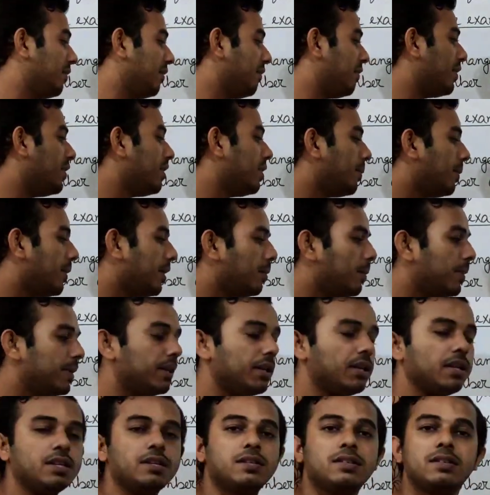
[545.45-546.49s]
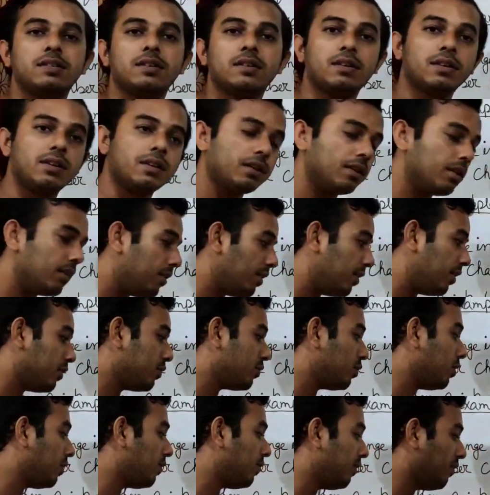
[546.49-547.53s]
15 divided by 3 is
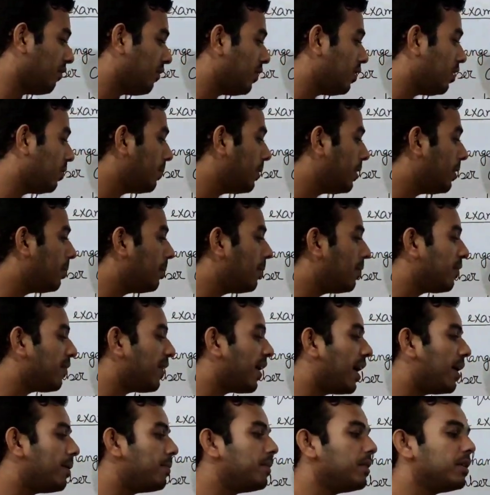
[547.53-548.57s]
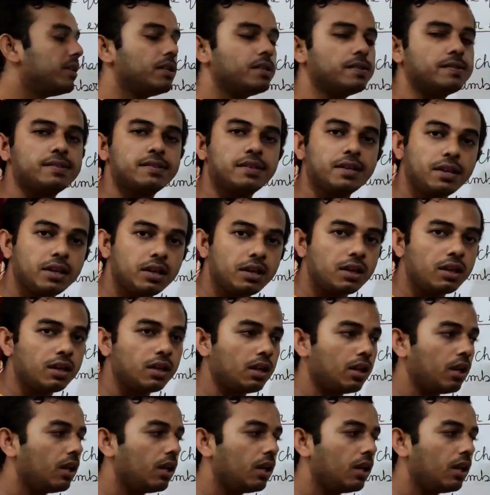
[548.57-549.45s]
15 divided by 5 is 3.